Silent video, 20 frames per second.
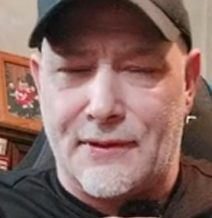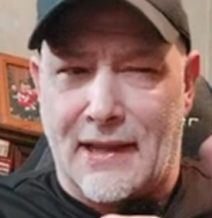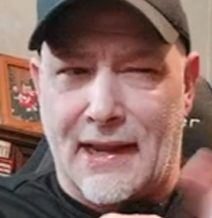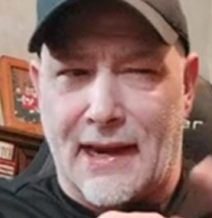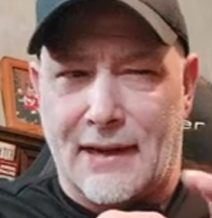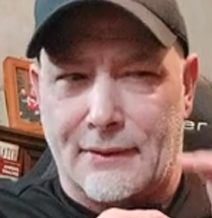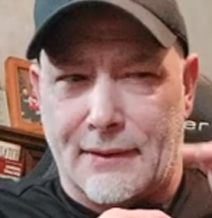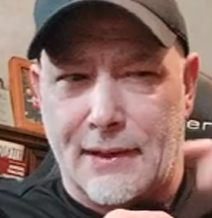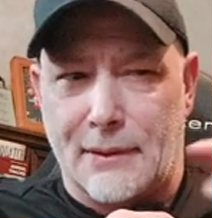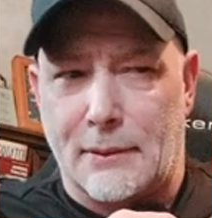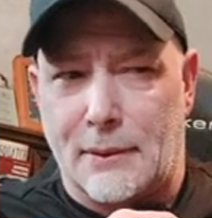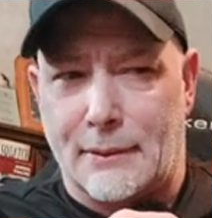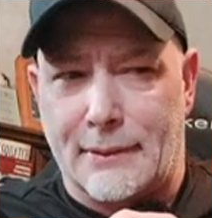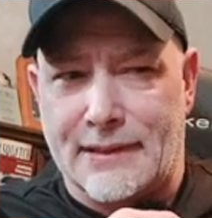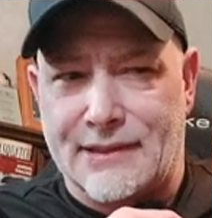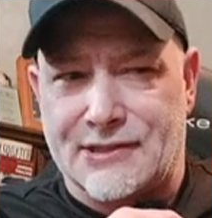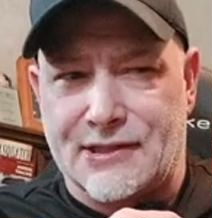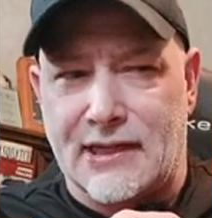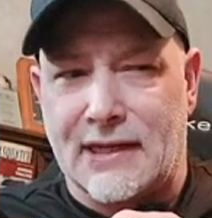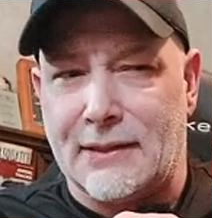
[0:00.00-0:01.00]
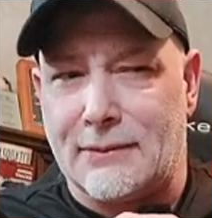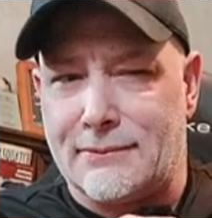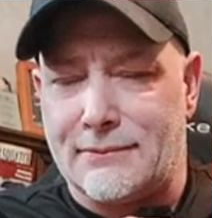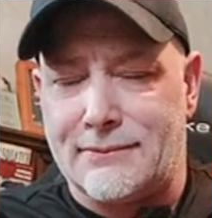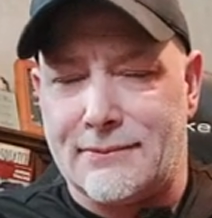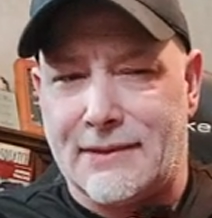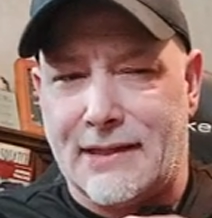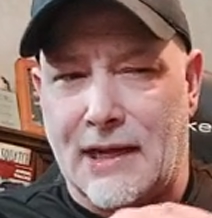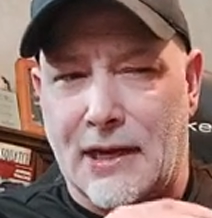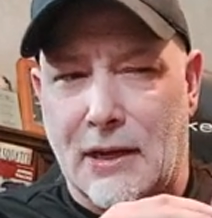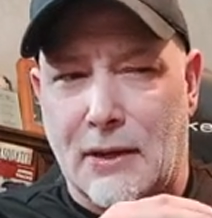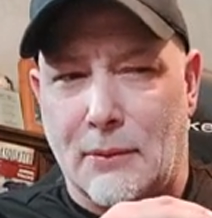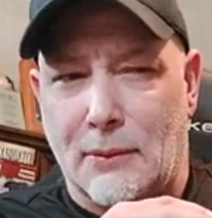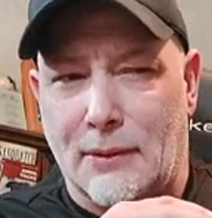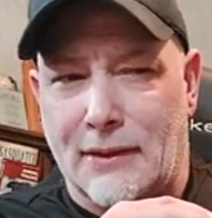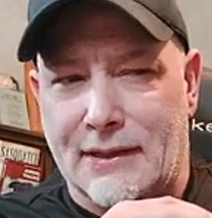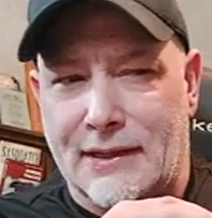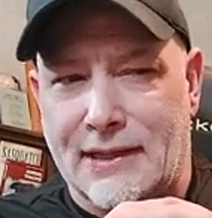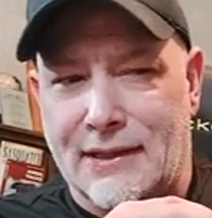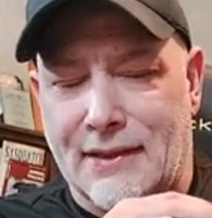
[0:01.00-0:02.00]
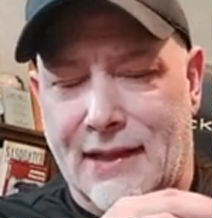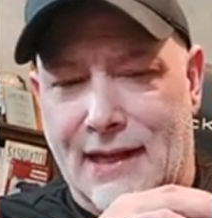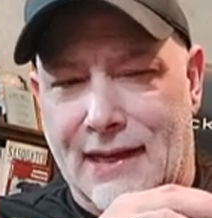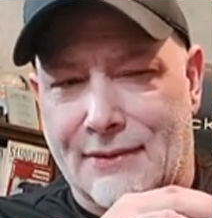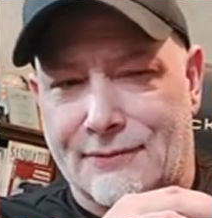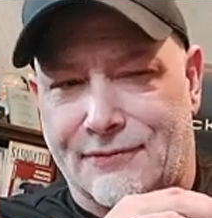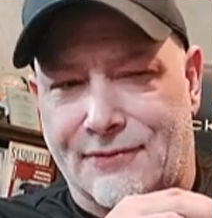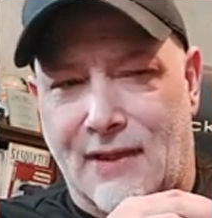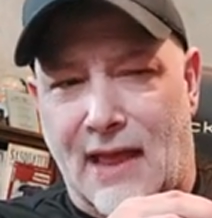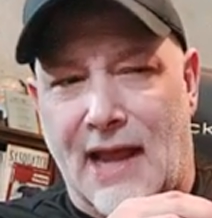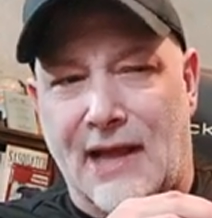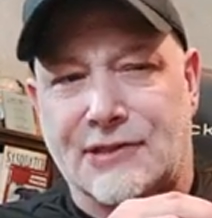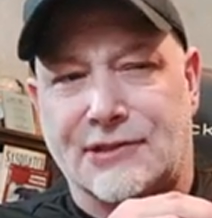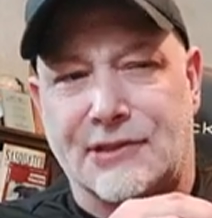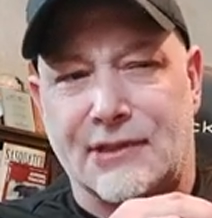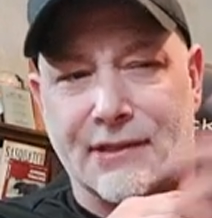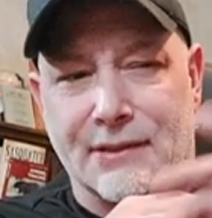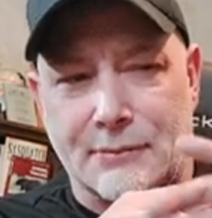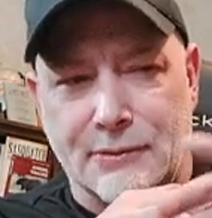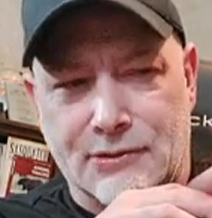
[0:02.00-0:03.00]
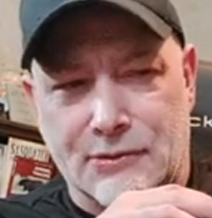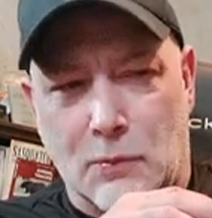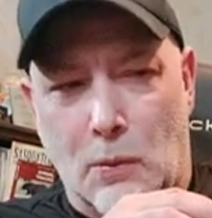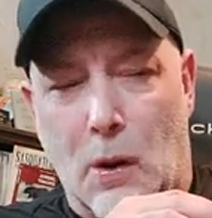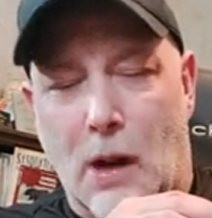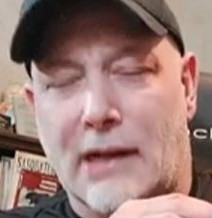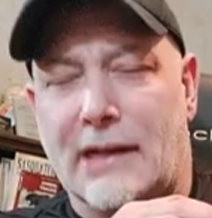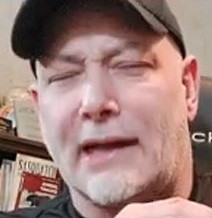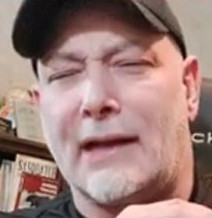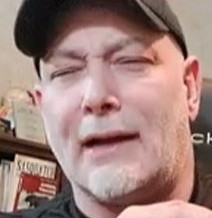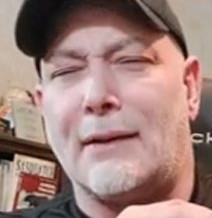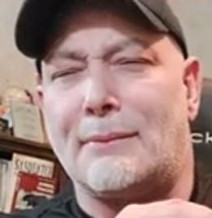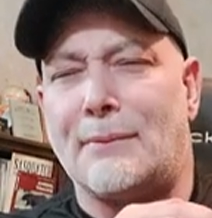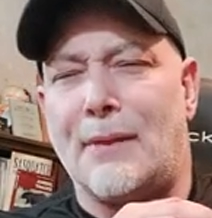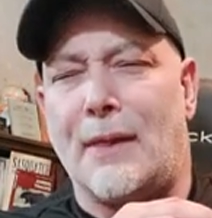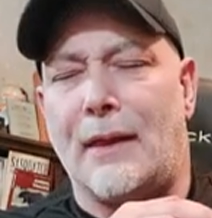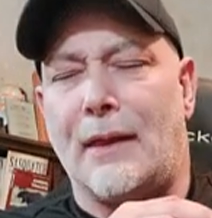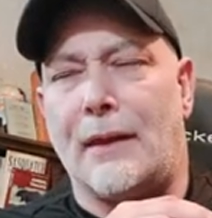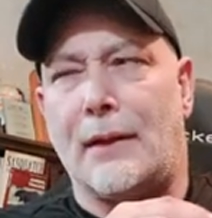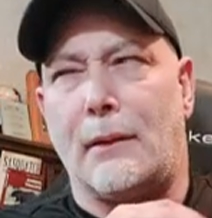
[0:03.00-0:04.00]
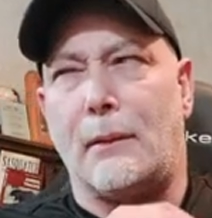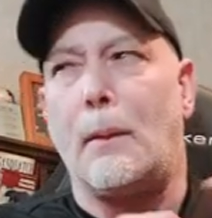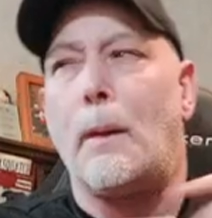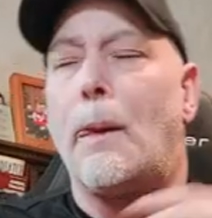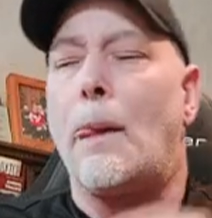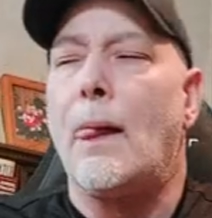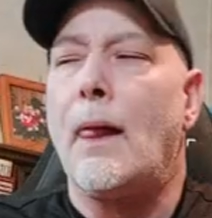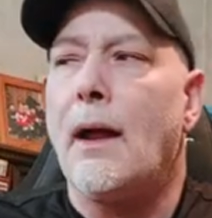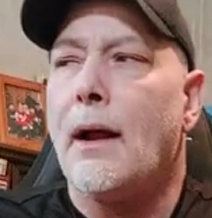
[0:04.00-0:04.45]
in the area where we see it, you know, where they flashed and then was walking up the hill.